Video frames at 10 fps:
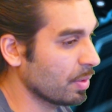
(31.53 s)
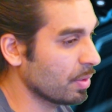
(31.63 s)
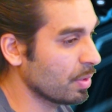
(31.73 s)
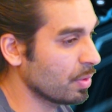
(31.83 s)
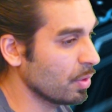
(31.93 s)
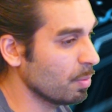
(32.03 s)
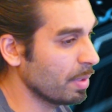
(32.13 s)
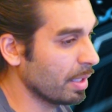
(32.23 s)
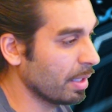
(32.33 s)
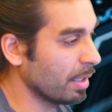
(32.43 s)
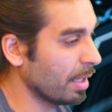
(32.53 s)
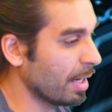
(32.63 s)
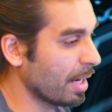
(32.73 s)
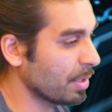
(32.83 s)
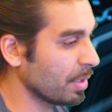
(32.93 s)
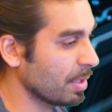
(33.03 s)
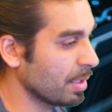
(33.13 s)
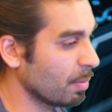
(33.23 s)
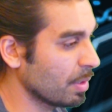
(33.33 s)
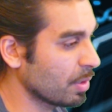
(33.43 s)
To zoom in and actually see
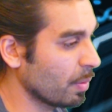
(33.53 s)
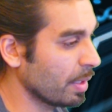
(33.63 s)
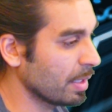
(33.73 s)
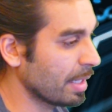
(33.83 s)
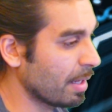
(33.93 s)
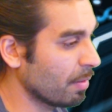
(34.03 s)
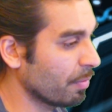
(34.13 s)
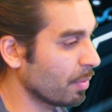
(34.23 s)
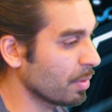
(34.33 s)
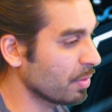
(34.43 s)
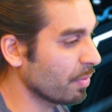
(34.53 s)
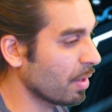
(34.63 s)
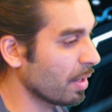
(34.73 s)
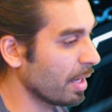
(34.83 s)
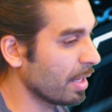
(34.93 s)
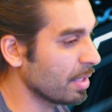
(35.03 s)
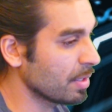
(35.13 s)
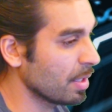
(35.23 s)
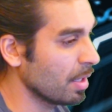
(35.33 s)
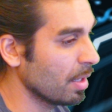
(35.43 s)
what's going down for as far as
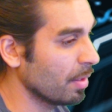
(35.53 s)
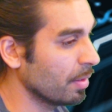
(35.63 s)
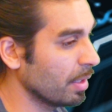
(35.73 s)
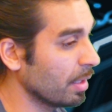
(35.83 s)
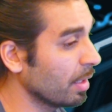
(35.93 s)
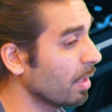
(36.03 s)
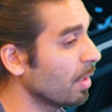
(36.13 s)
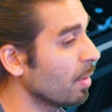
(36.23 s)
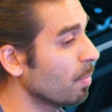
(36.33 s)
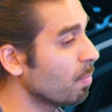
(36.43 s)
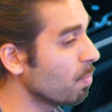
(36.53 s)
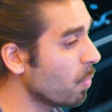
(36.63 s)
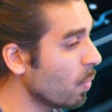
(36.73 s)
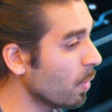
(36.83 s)
the more